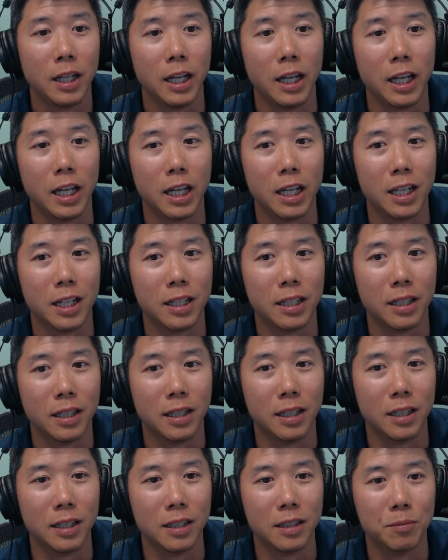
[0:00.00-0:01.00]
and
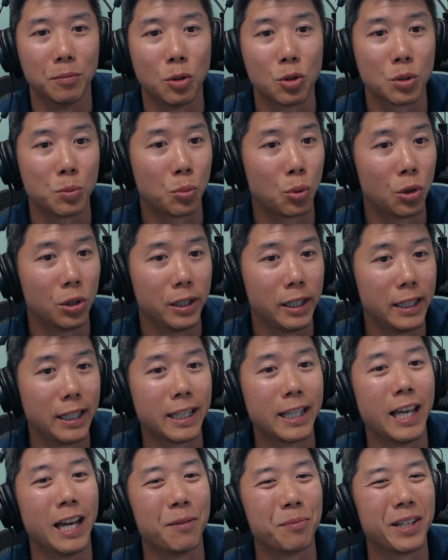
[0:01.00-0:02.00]
uh, most importantly, the
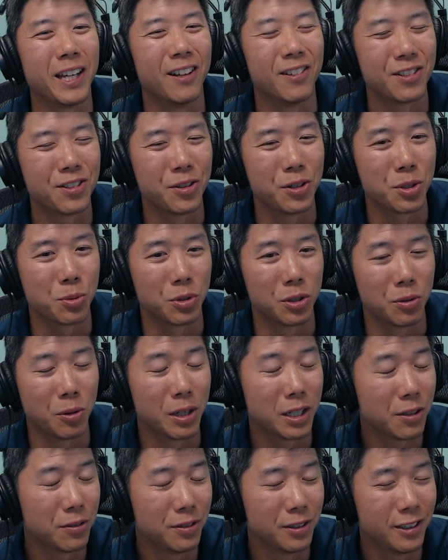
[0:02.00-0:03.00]
camp counselors were
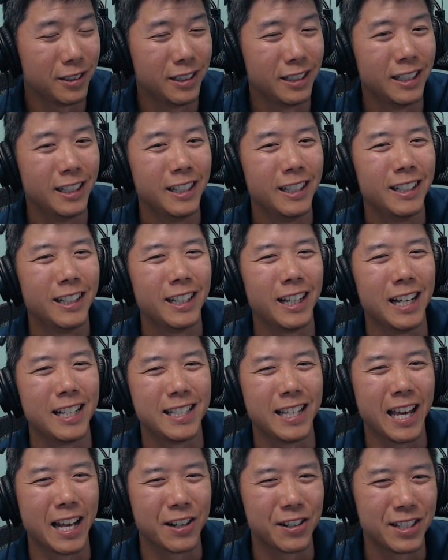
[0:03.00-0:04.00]
wonderful as
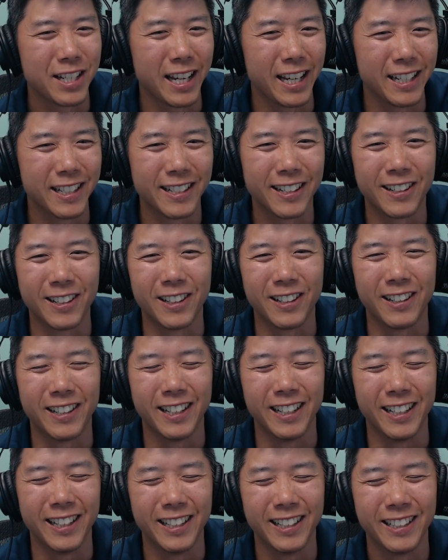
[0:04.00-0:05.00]
they entertained our
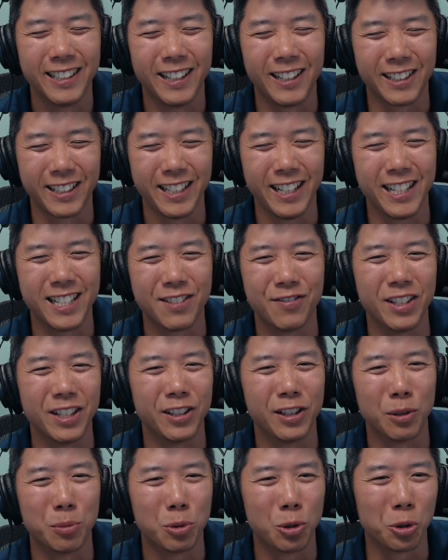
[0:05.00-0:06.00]
uh, our kids via
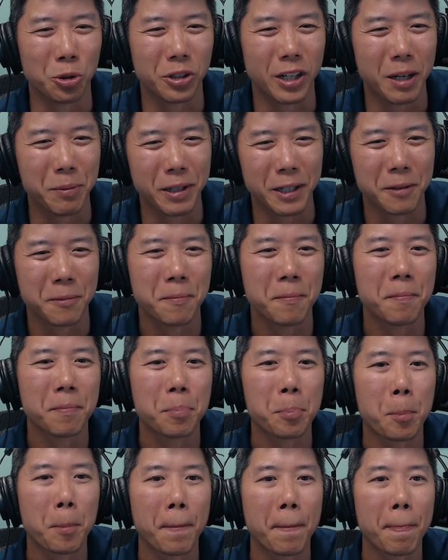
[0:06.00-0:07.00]
their programming.
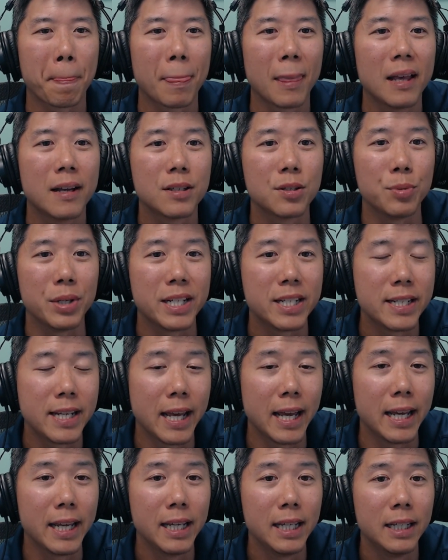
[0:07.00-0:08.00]
So each
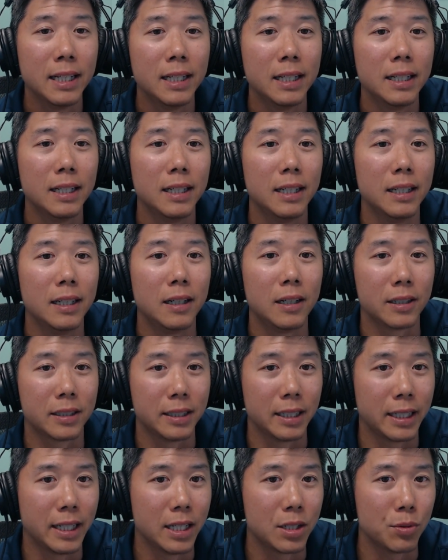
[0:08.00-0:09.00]
day, uh, our,
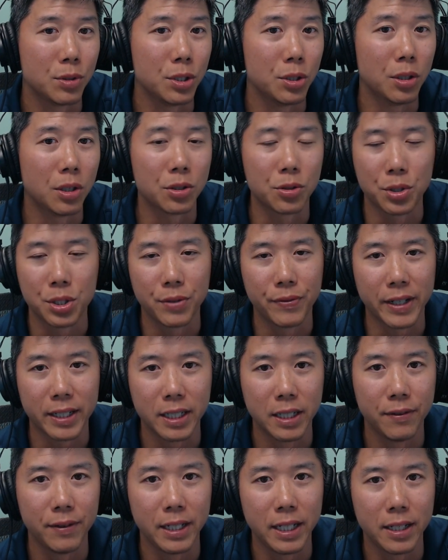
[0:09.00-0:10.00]
the kids would do all sorts of
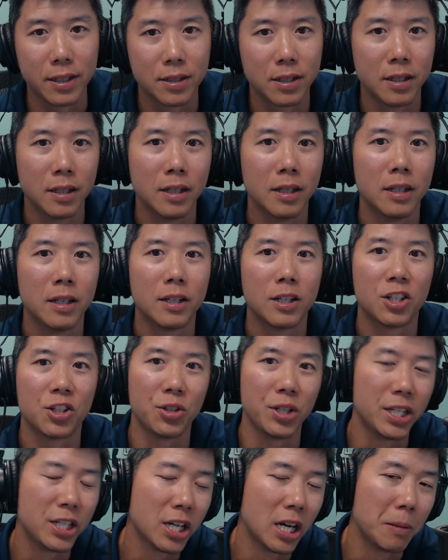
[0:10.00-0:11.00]
activities:
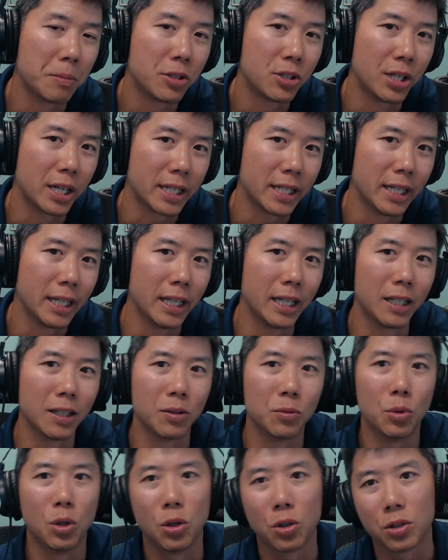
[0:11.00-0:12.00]
treetop
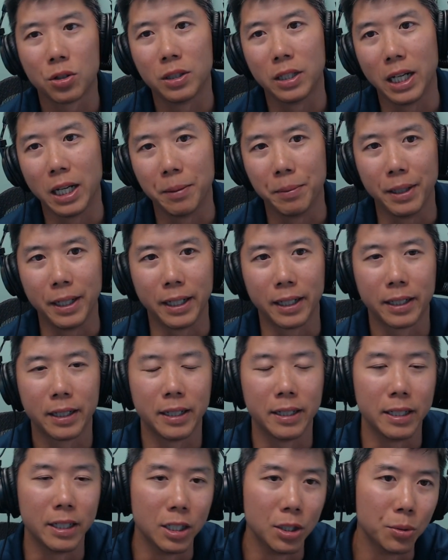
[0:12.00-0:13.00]
trekking, wall climbing,
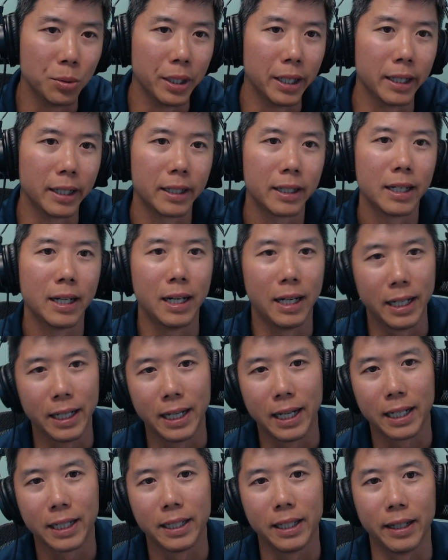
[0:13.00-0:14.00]
canoeing,
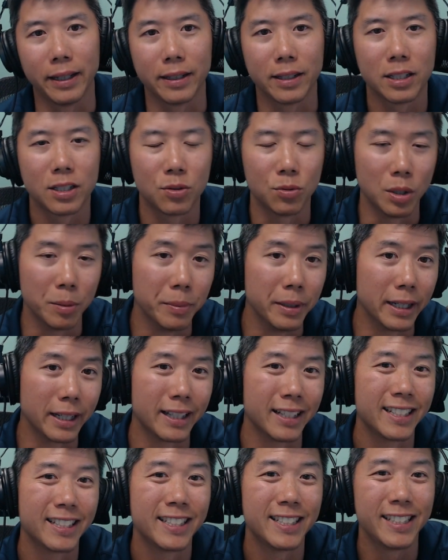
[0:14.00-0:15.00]
kayaking,
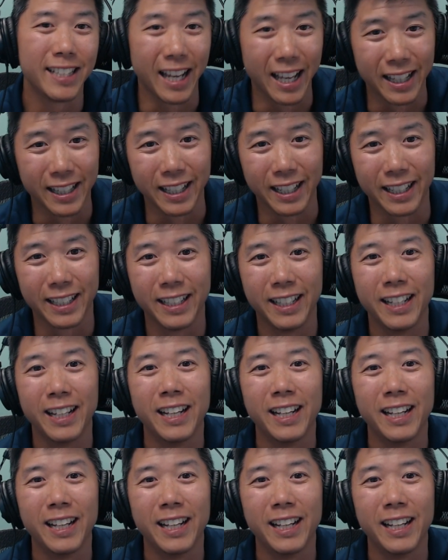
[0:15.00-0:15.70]
swimming, sailing,